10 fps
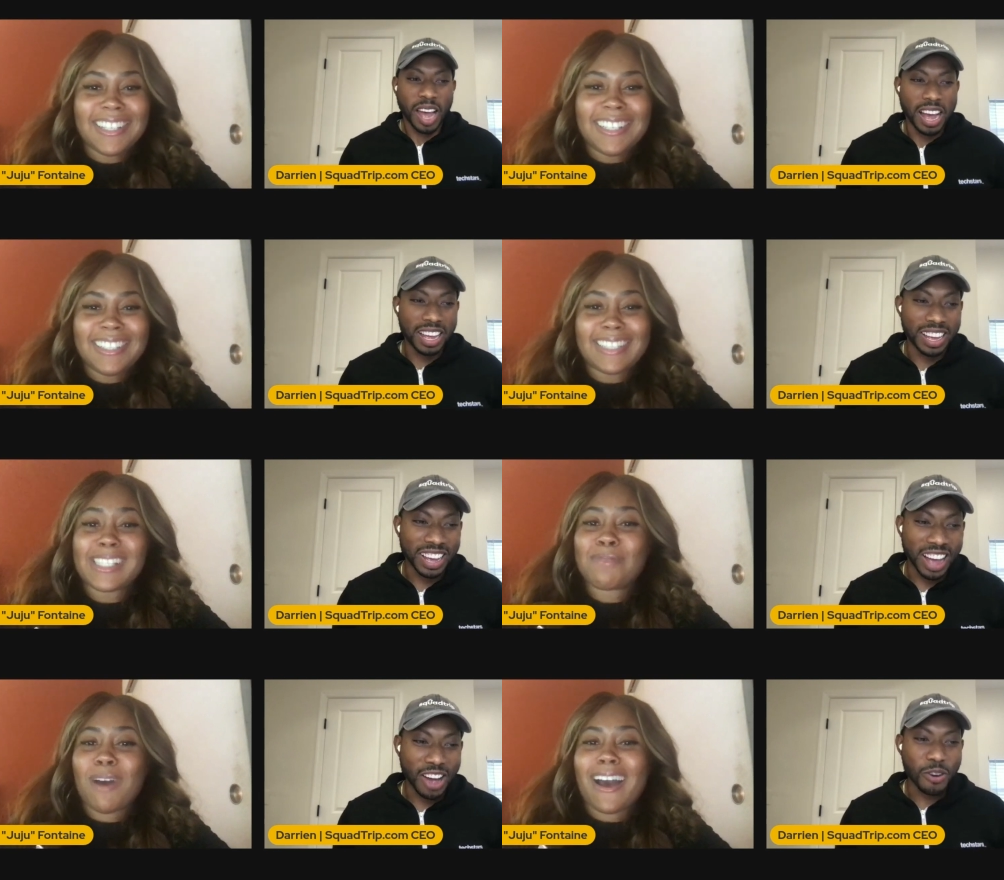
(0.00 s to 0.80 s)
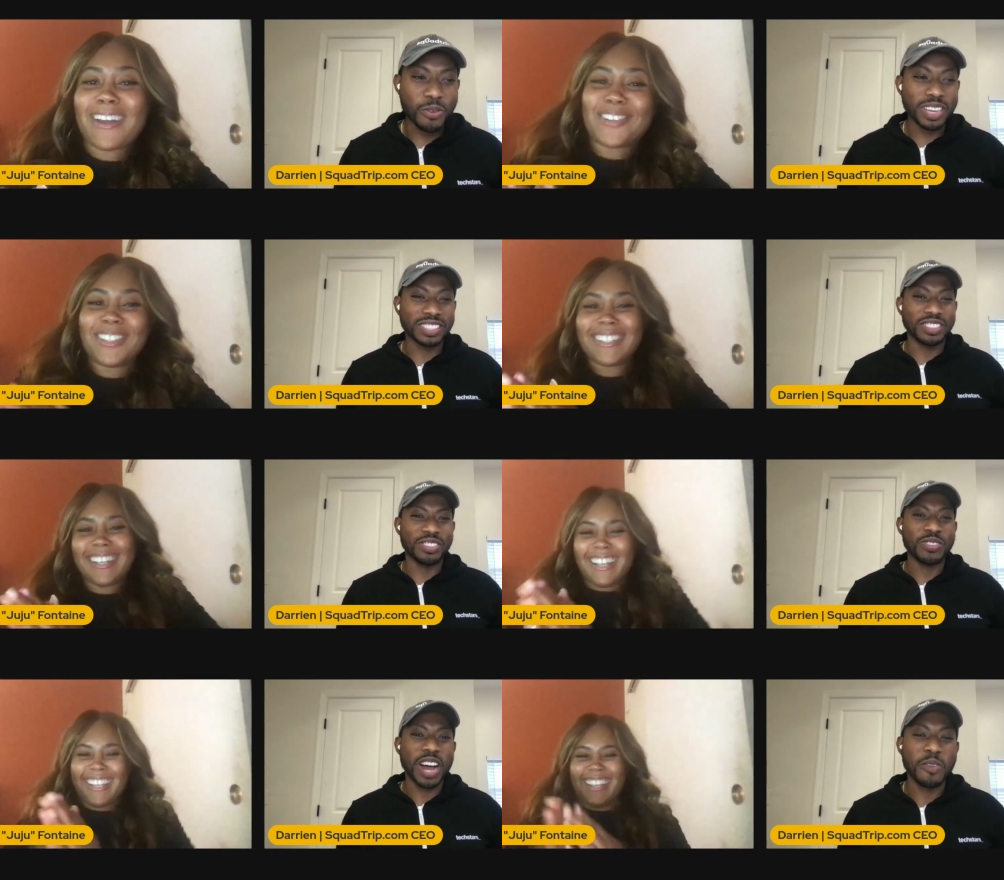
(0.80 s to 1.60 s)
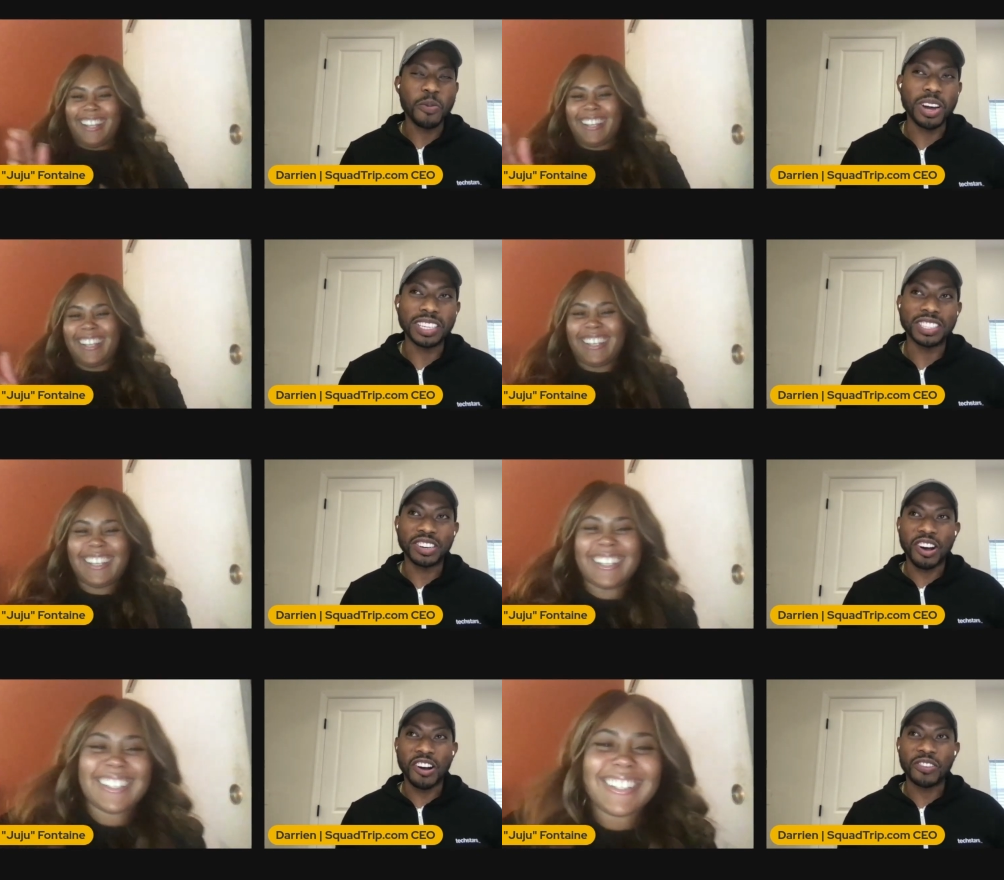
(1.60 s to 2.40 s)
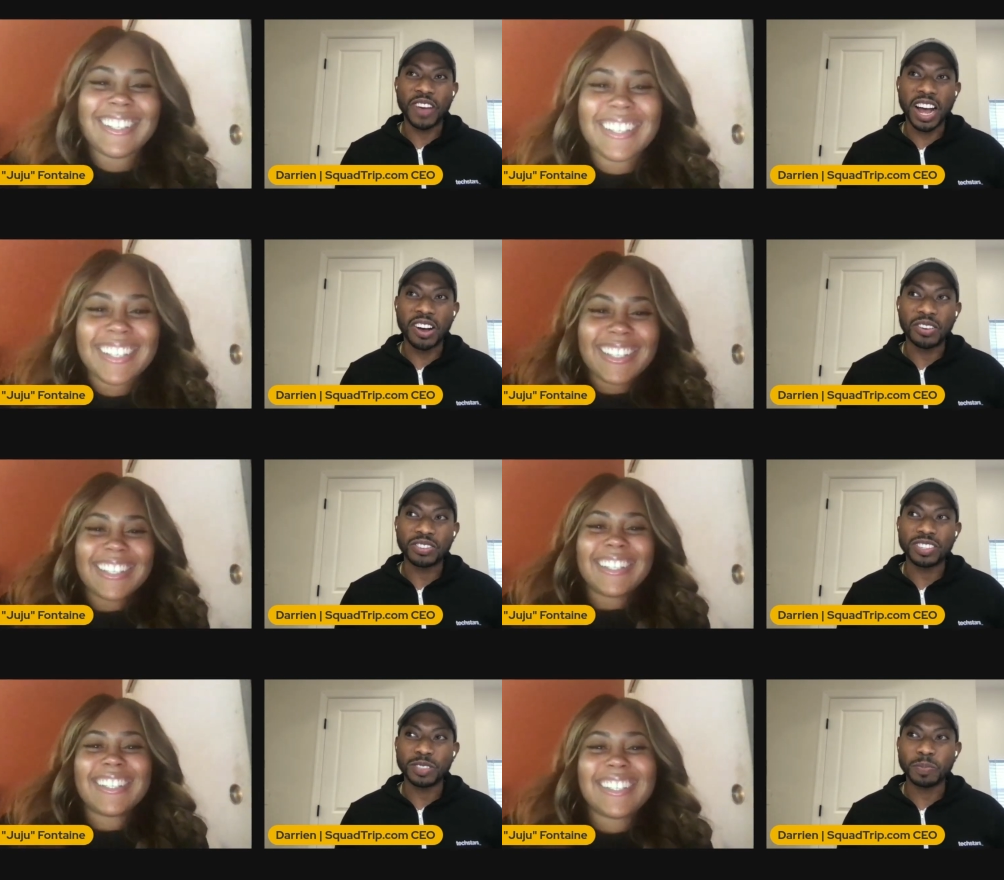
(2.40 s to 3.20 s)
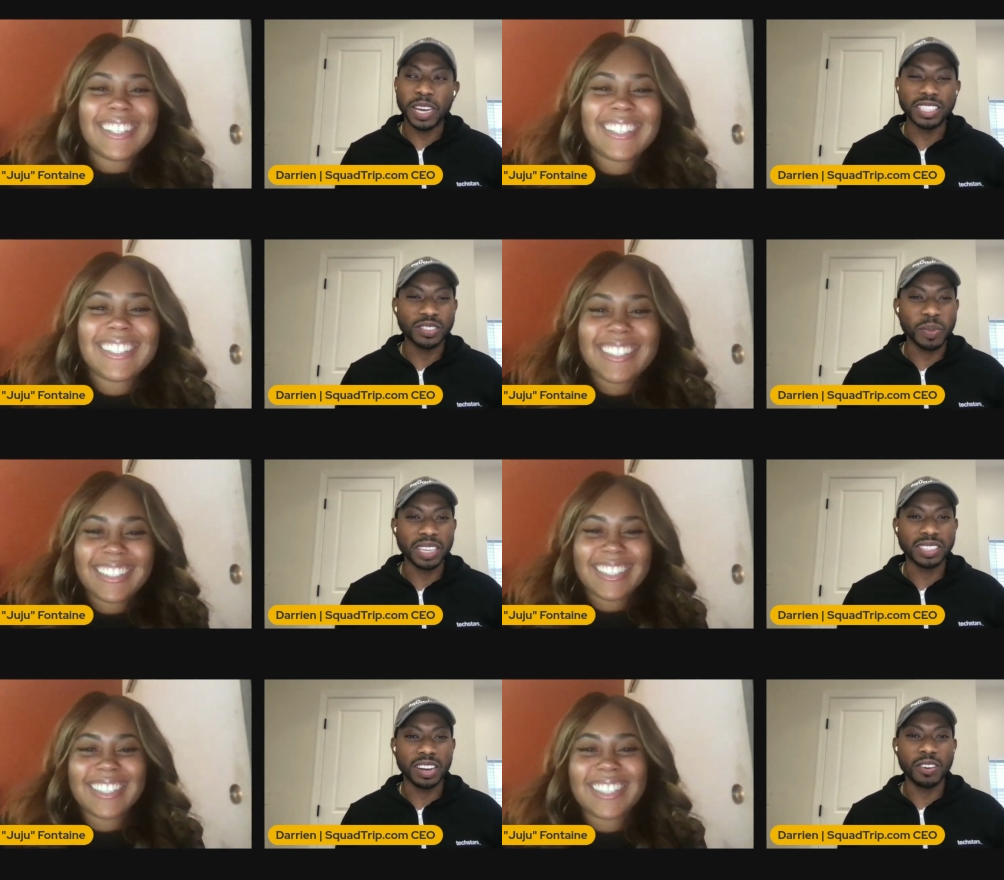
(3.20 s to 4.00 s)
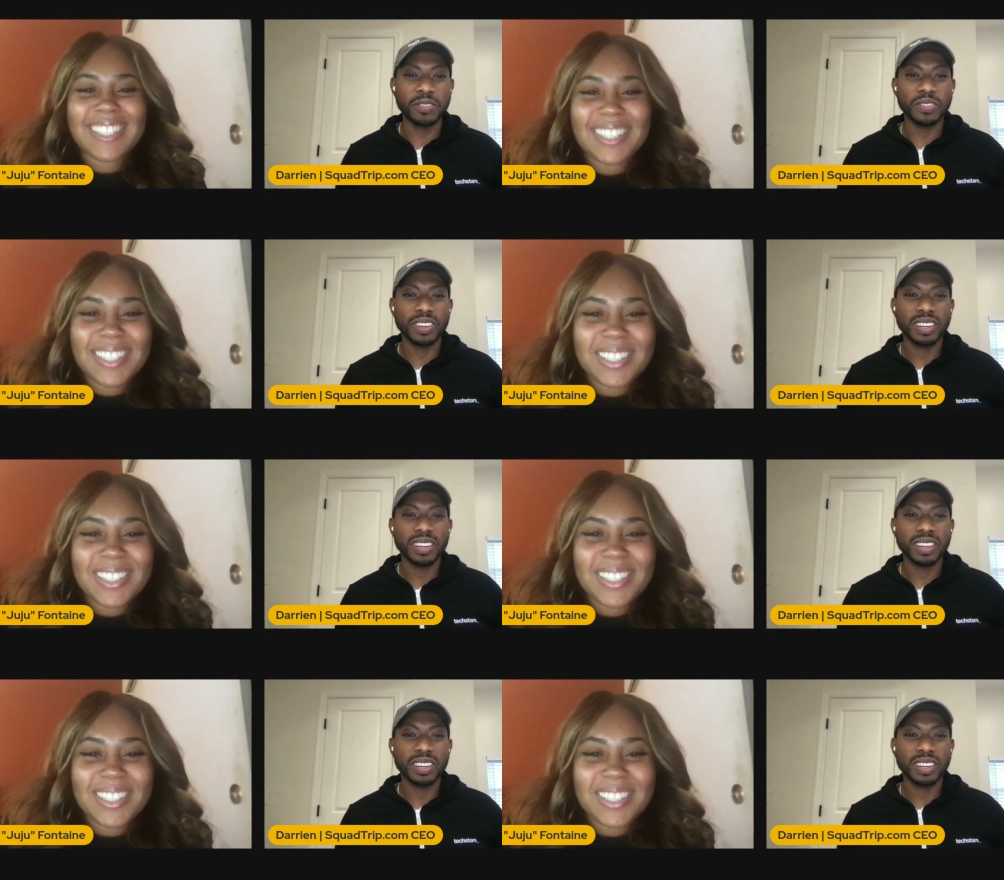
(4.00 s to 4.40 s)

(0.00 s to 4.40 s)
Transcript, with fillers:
Speaker 1: I I always knew I wanted to carve out some space for myself.